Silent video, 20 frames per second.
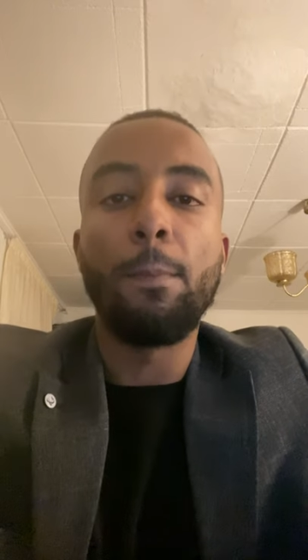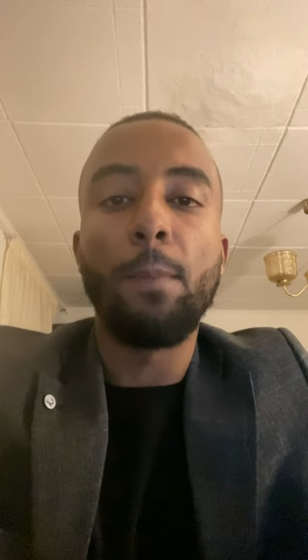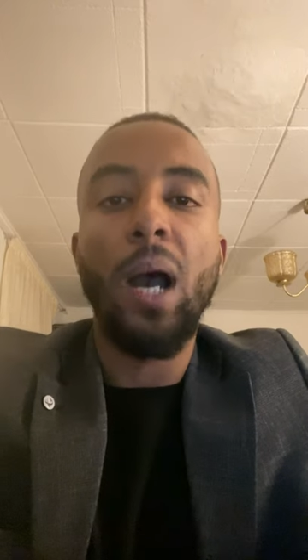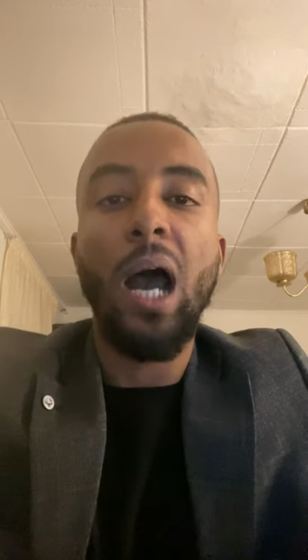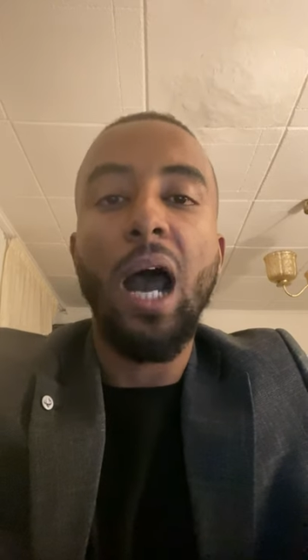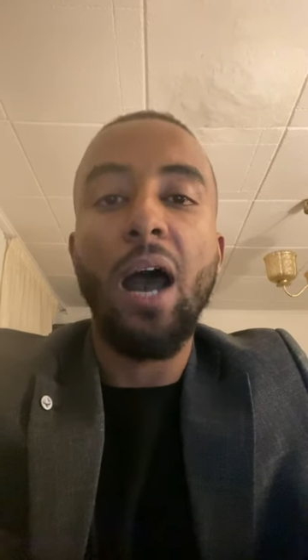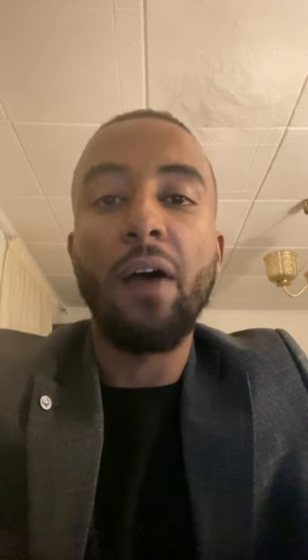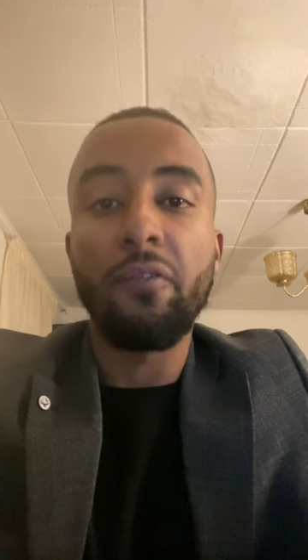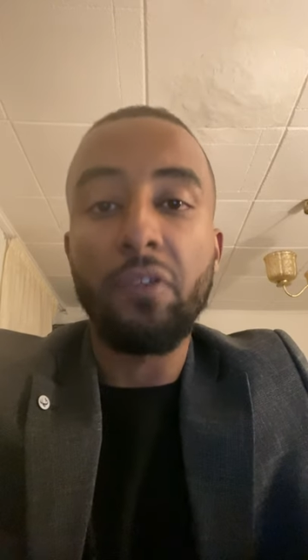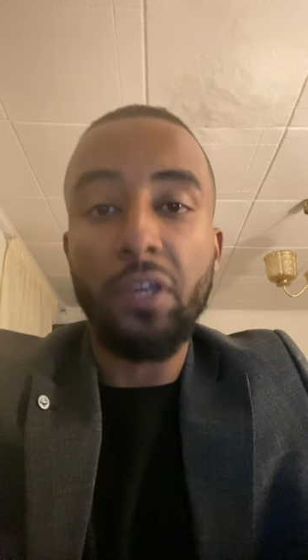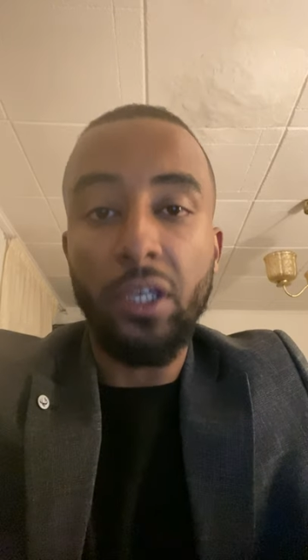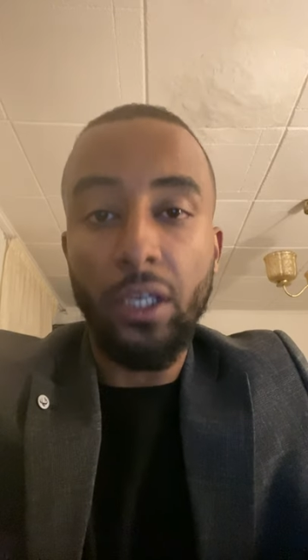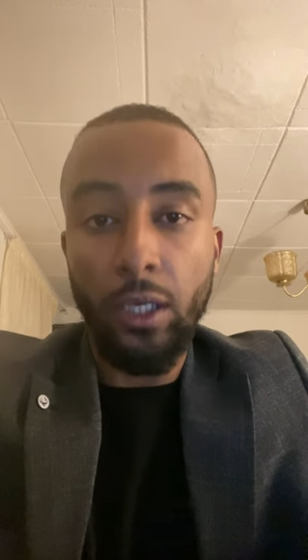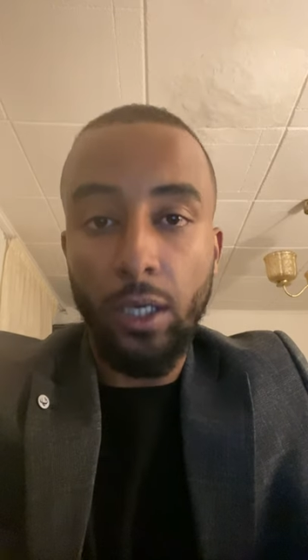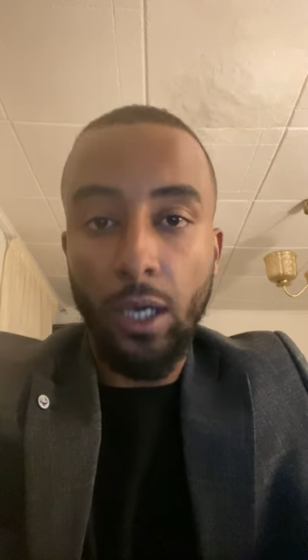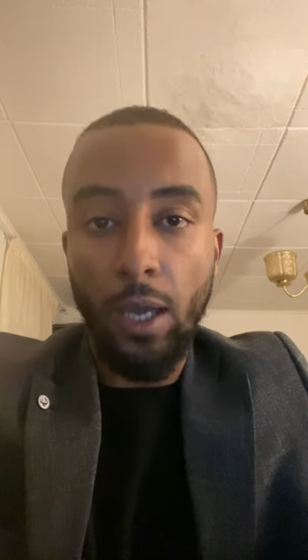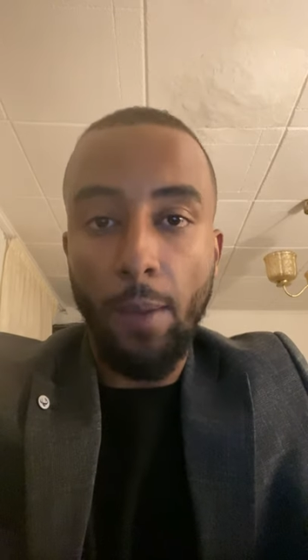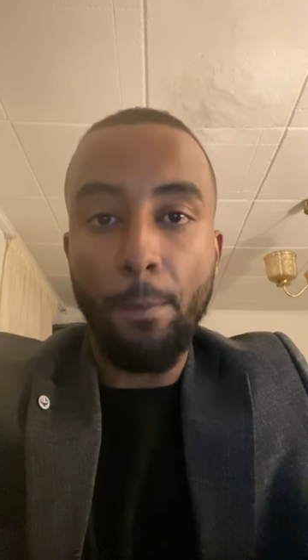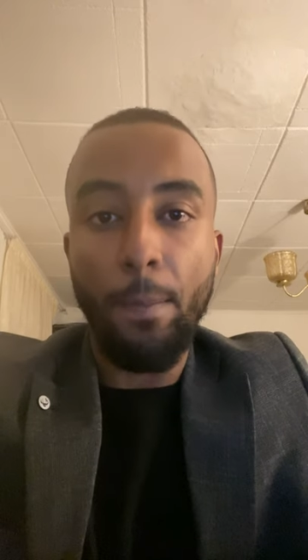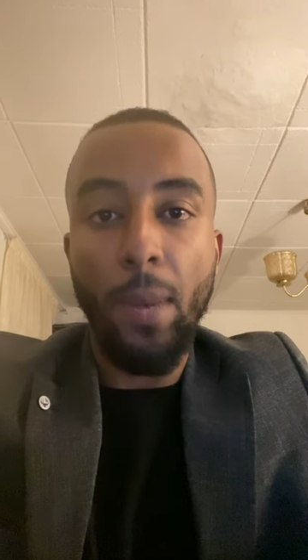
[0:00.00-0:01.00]
having
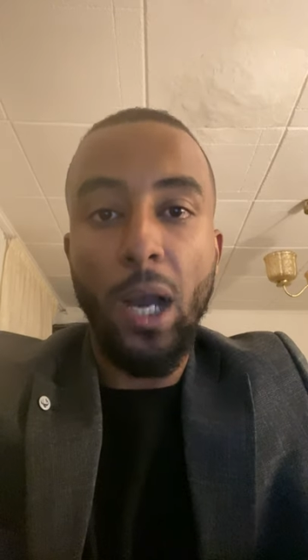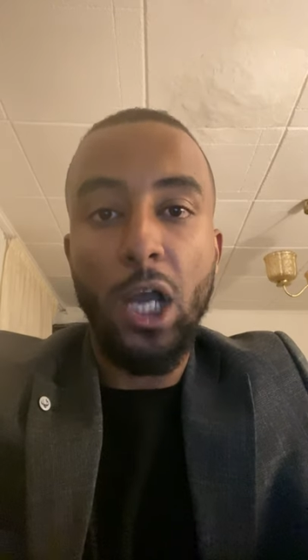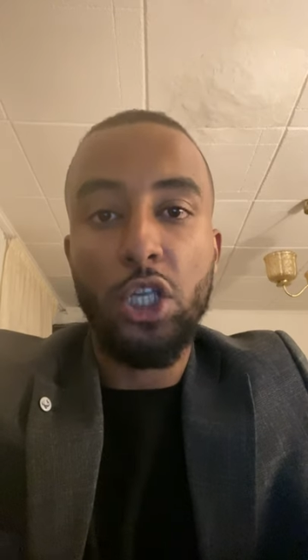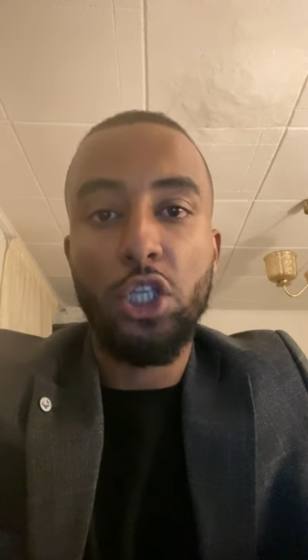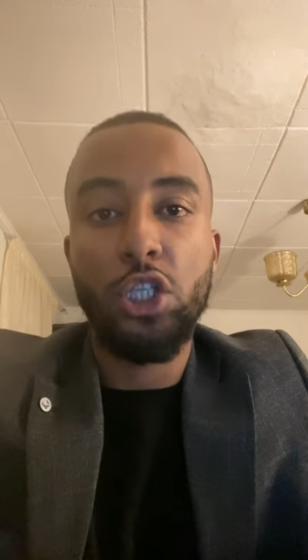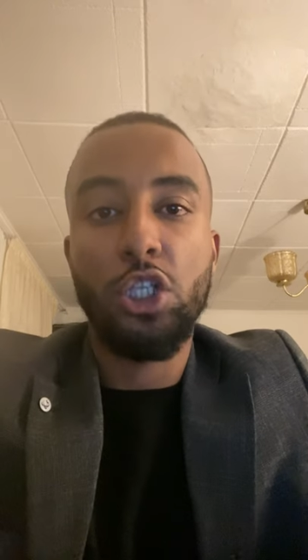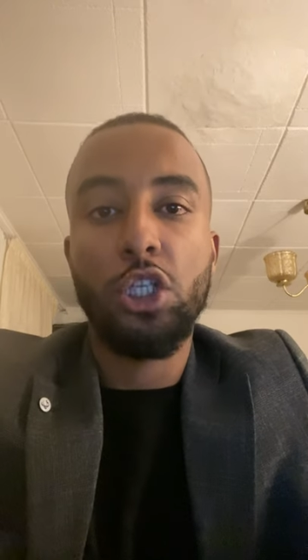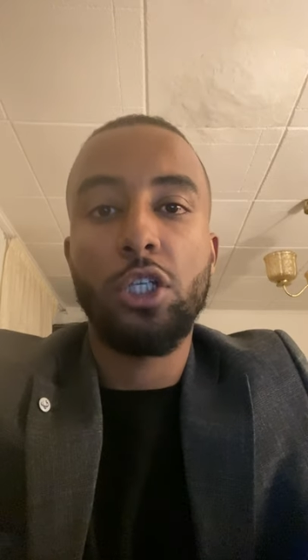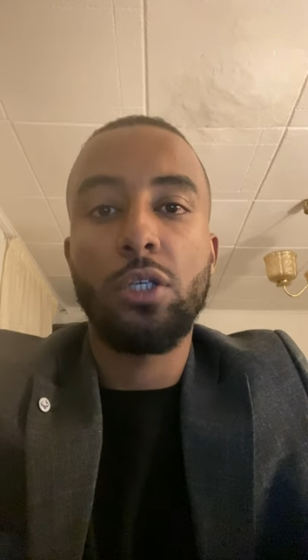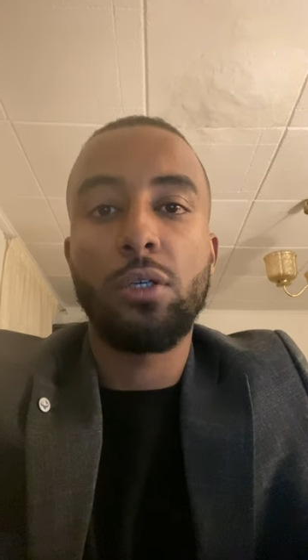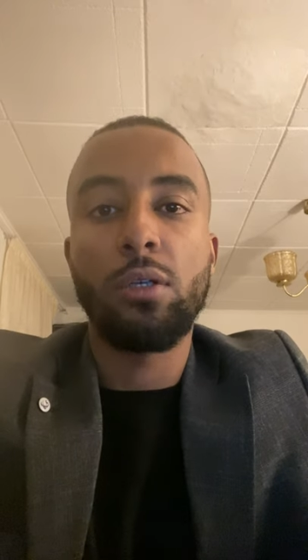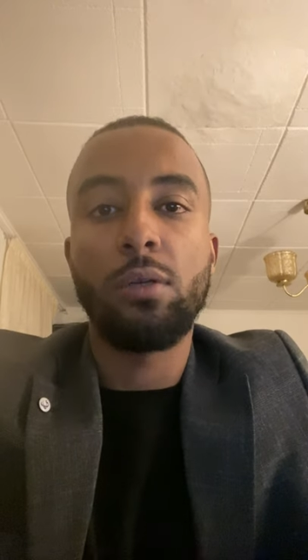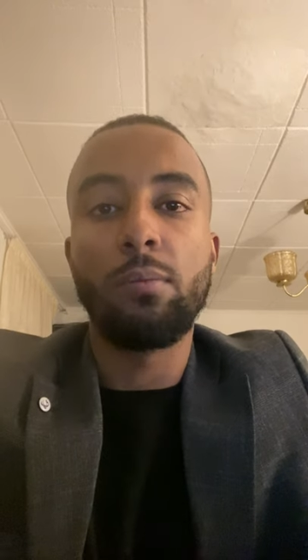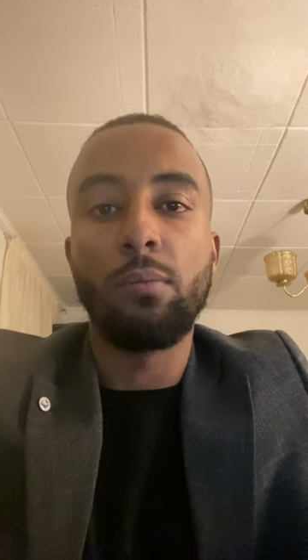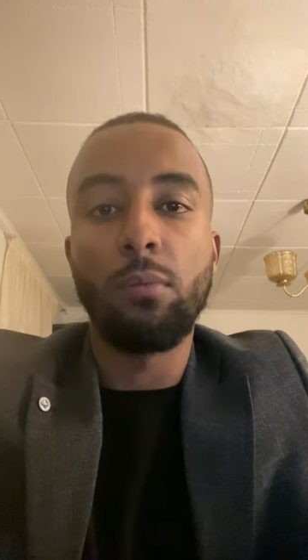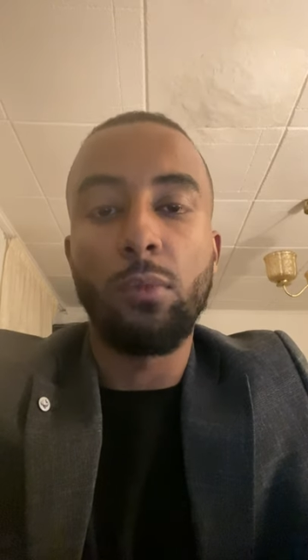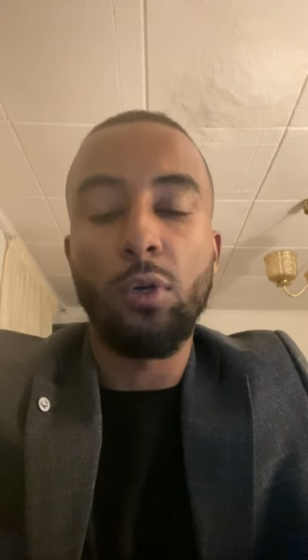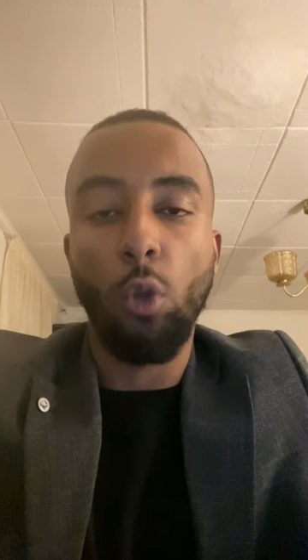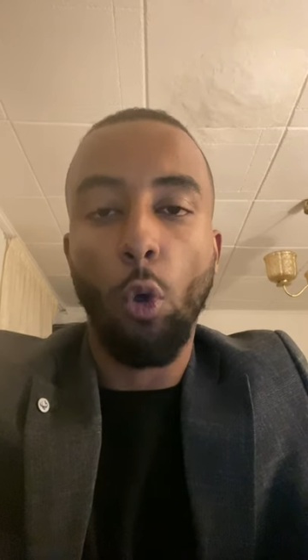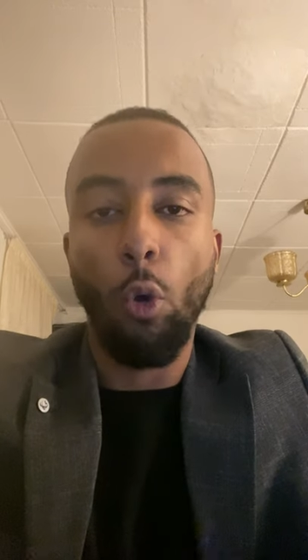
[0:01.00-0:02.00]
a much
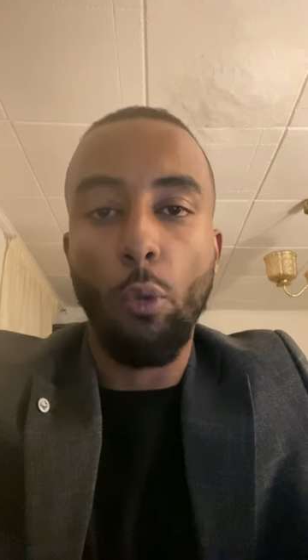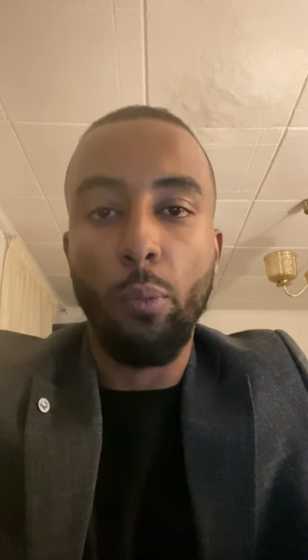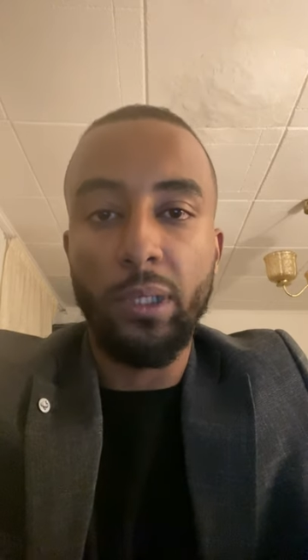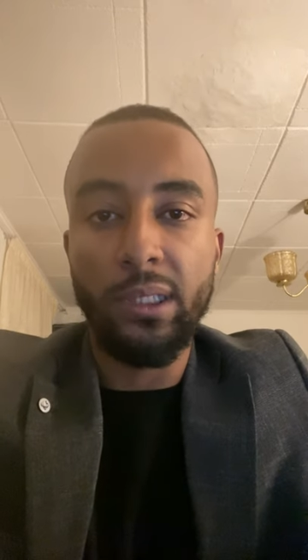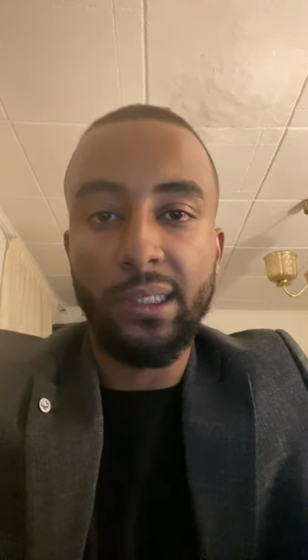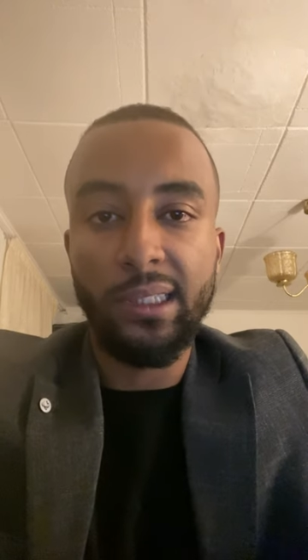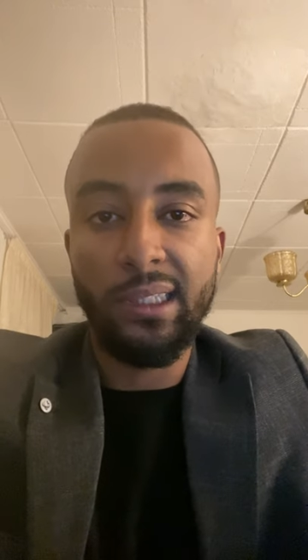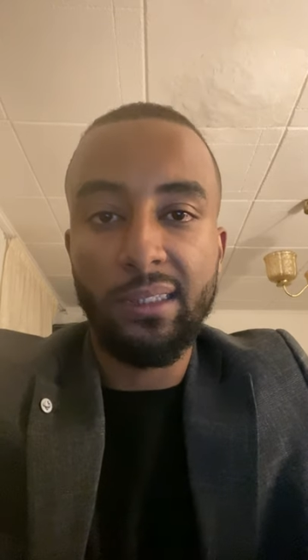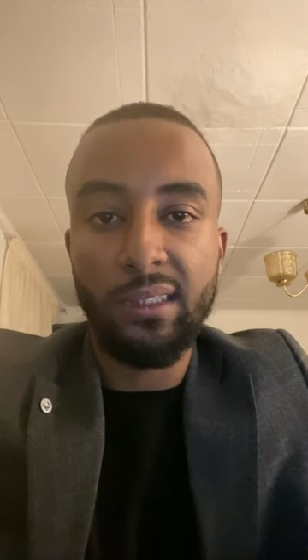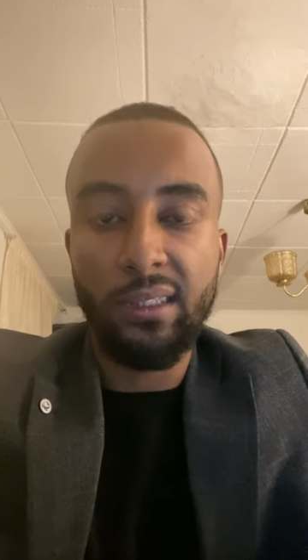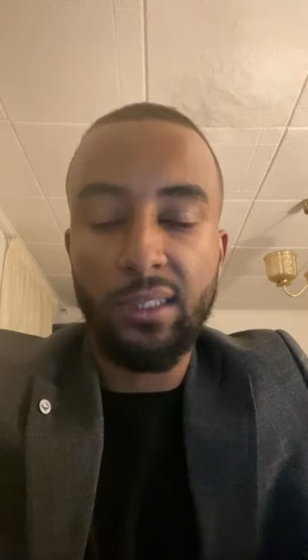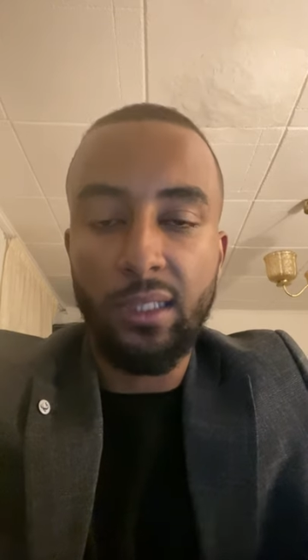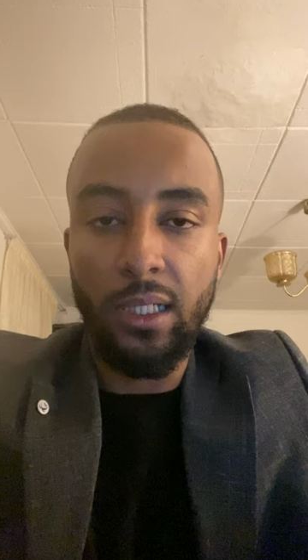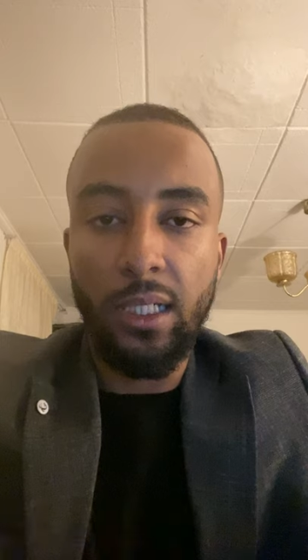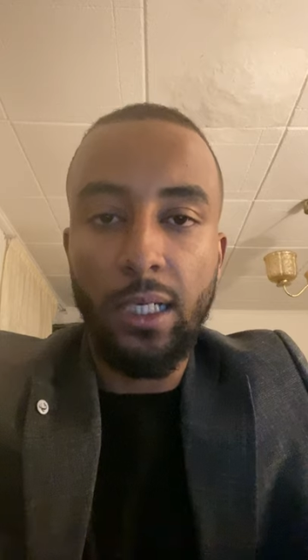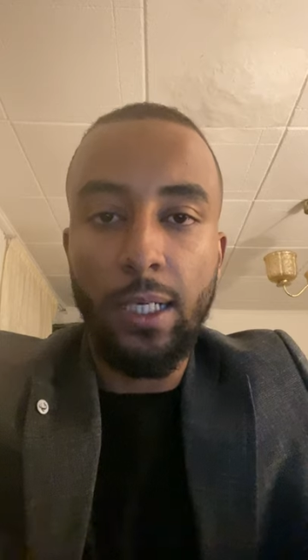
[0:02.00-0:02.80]
robust